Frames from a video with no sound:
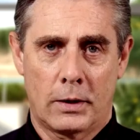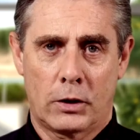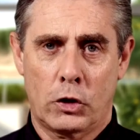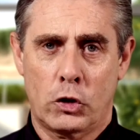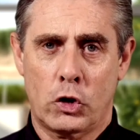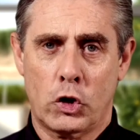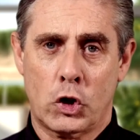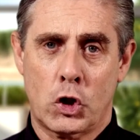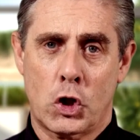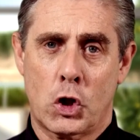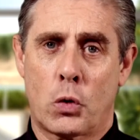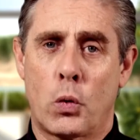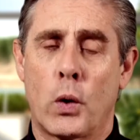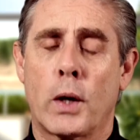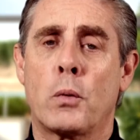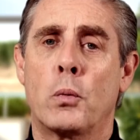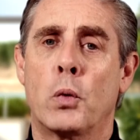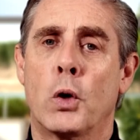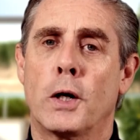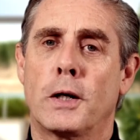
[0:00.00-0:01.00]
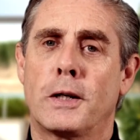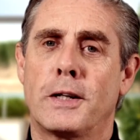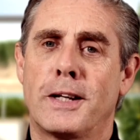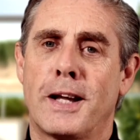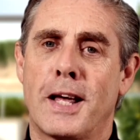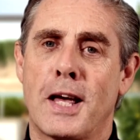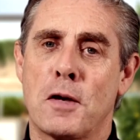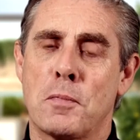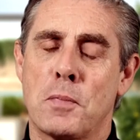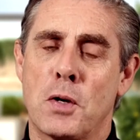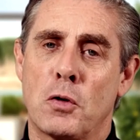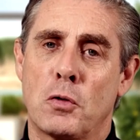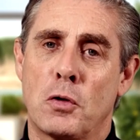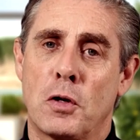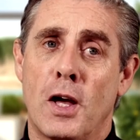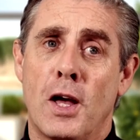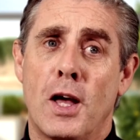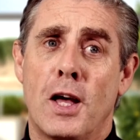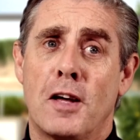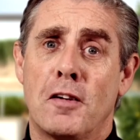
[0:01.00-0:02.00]
So just a quick word today about
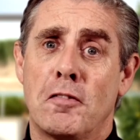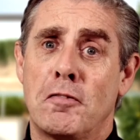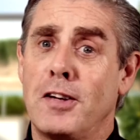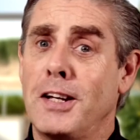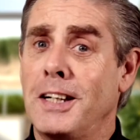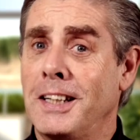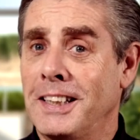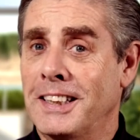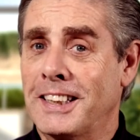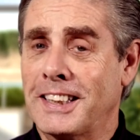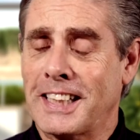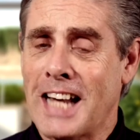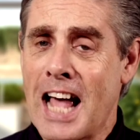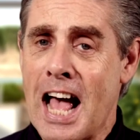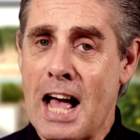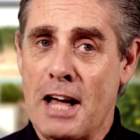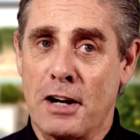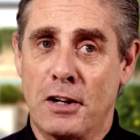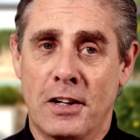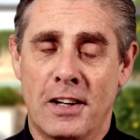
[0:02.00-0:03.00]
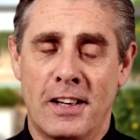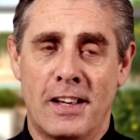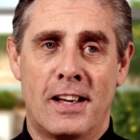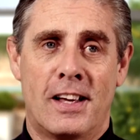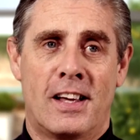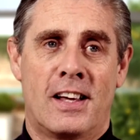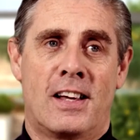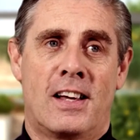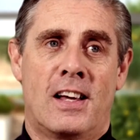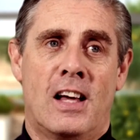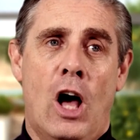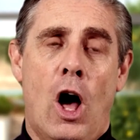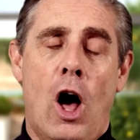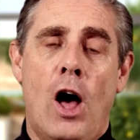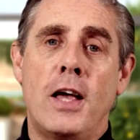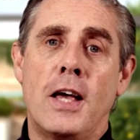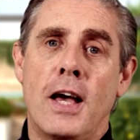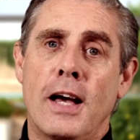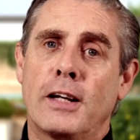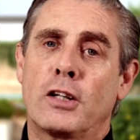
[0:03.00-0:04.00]
feeling sad.
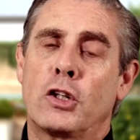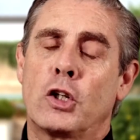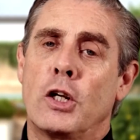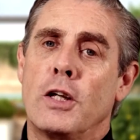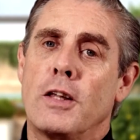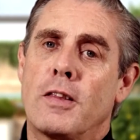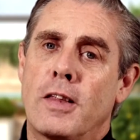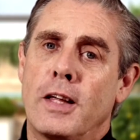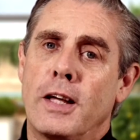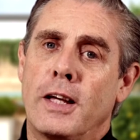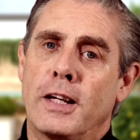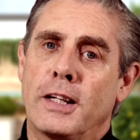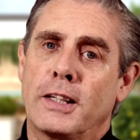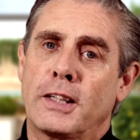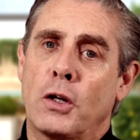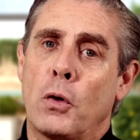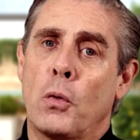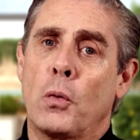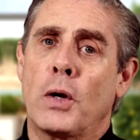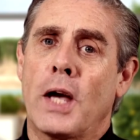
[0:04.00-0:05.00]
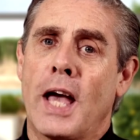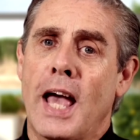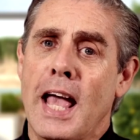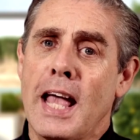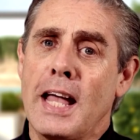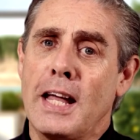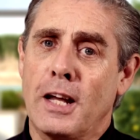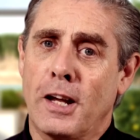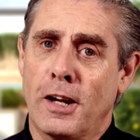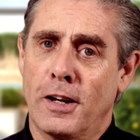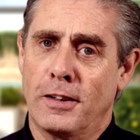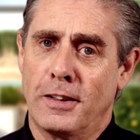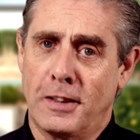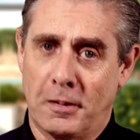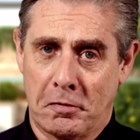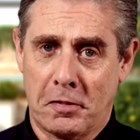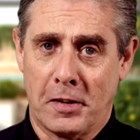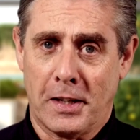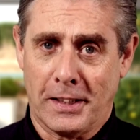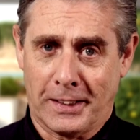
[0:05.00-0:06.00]
I actually think it's okay to
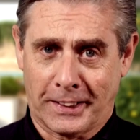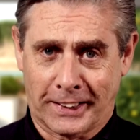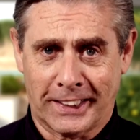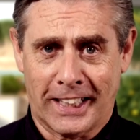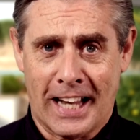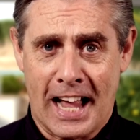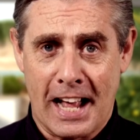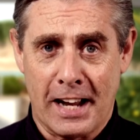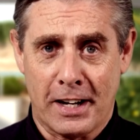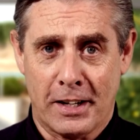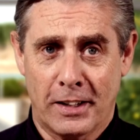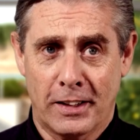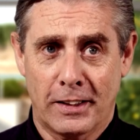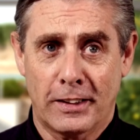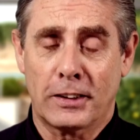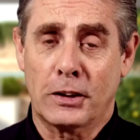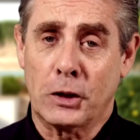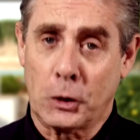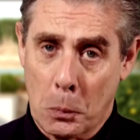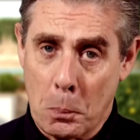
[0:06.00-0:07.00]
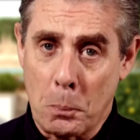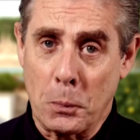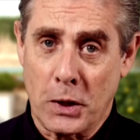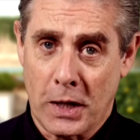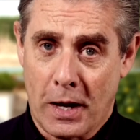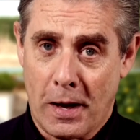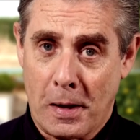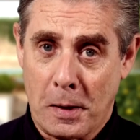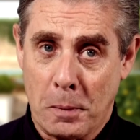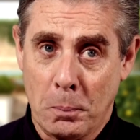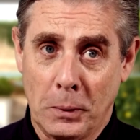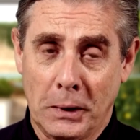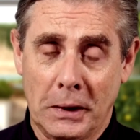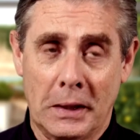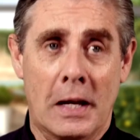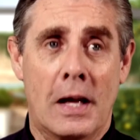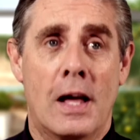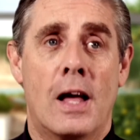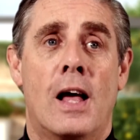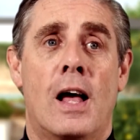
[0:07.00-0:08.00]
feel sad sometimes.
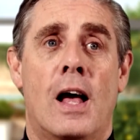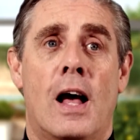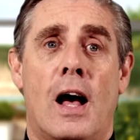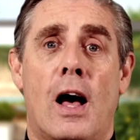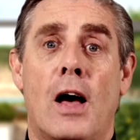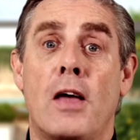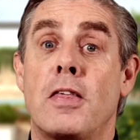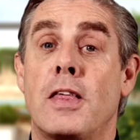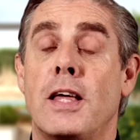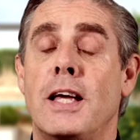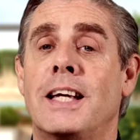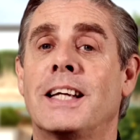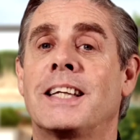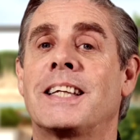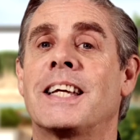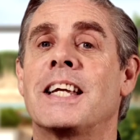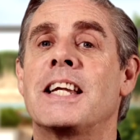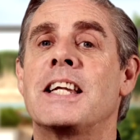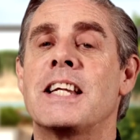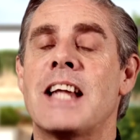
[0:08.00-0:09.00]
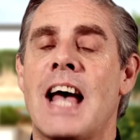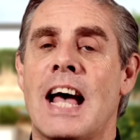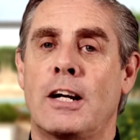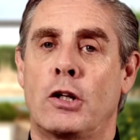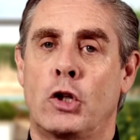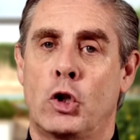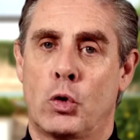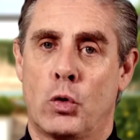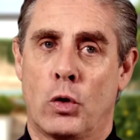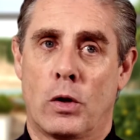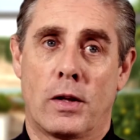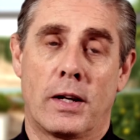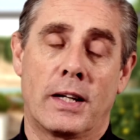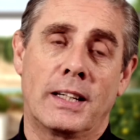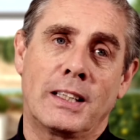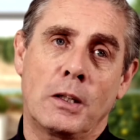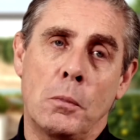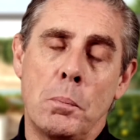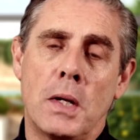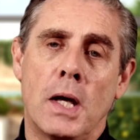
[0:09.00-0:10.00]
I think it's a natural thing.
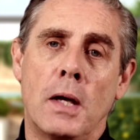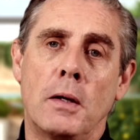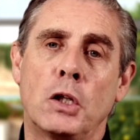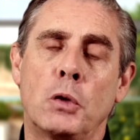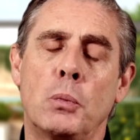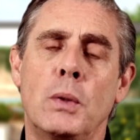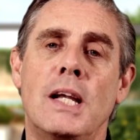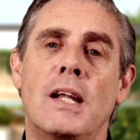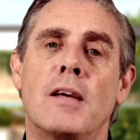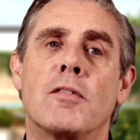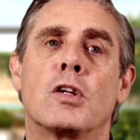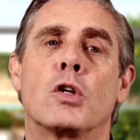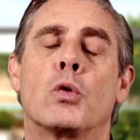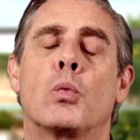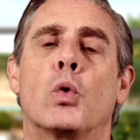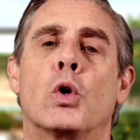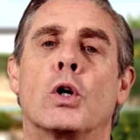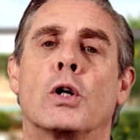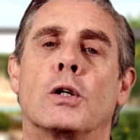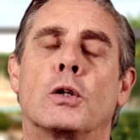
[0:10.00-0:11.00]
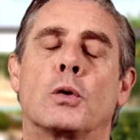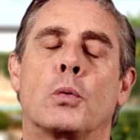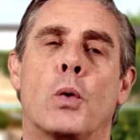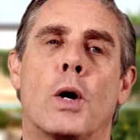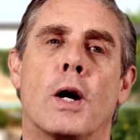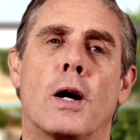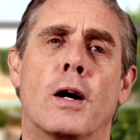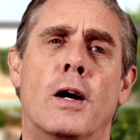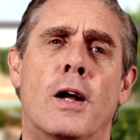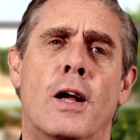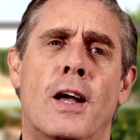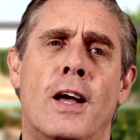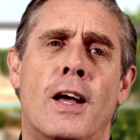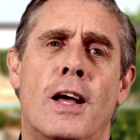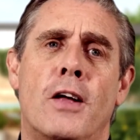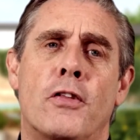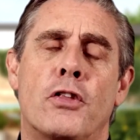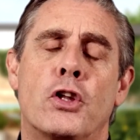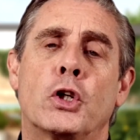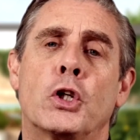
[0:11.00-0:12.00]
And sometimes we live in a world where
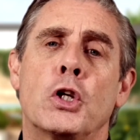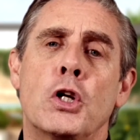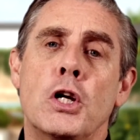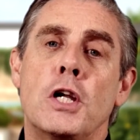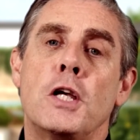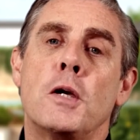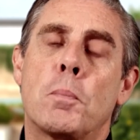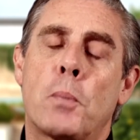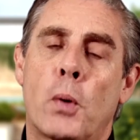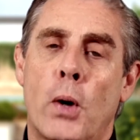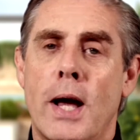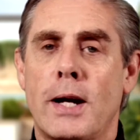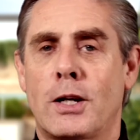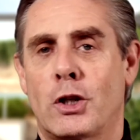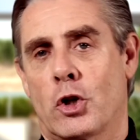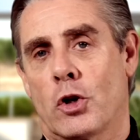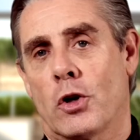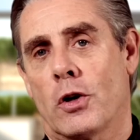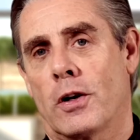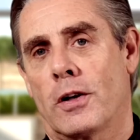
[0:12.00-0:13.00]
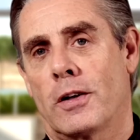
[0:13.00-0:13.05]
there's nearly a pressure